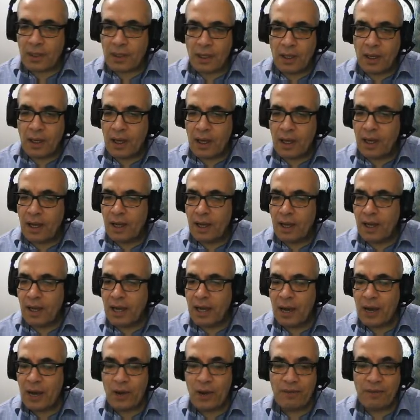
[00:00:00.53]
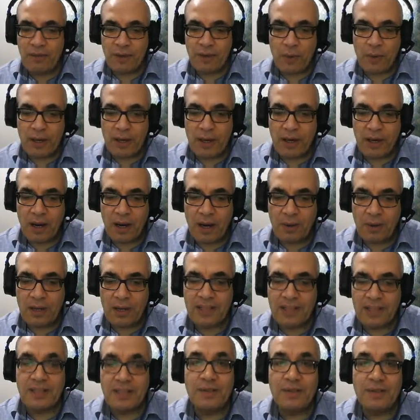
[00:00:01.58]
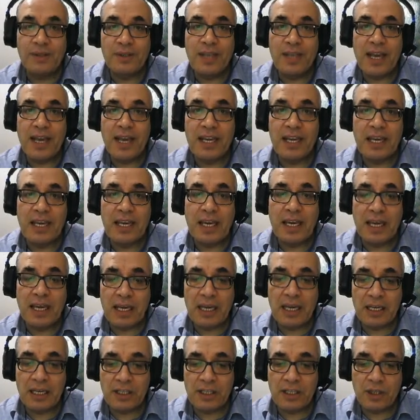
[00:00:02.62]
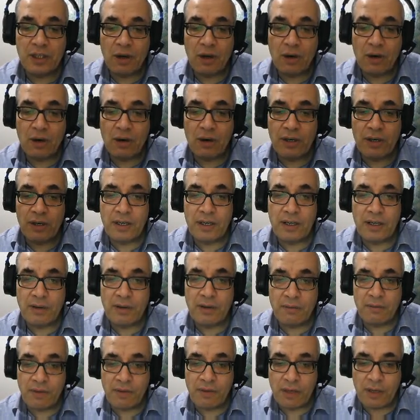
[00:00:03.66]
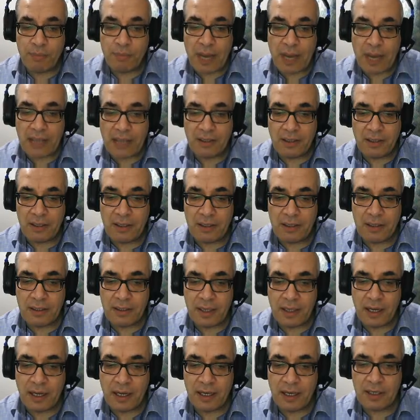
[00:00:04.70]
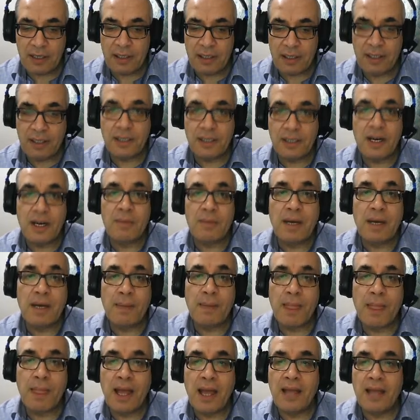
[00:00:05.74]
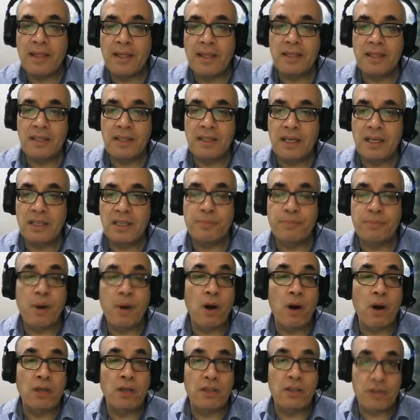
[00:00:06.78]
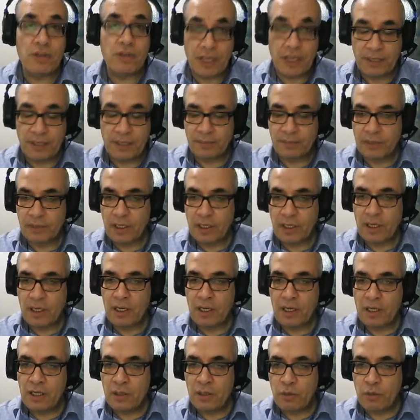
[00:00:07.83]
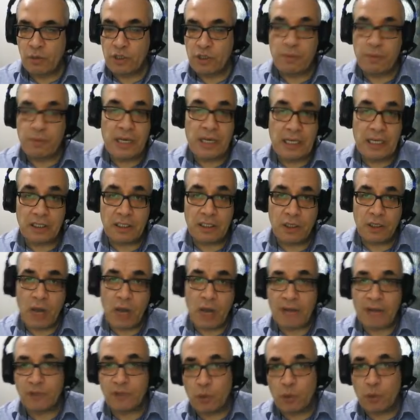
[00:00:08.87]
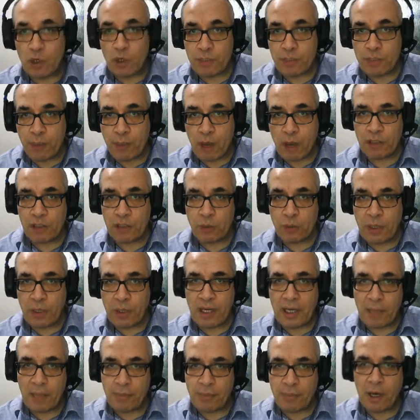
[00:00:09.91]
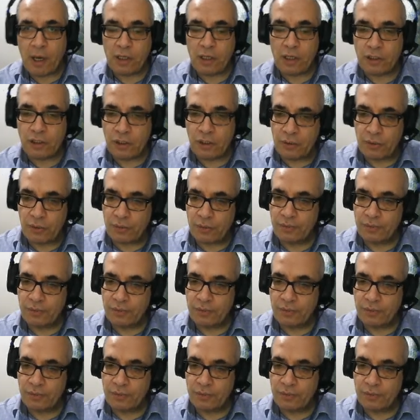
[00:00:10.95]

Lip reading: Hello everyone, our lesson today is on verb patterns in grammar, and this is part 3, which means you have to watch part 1 and part 2.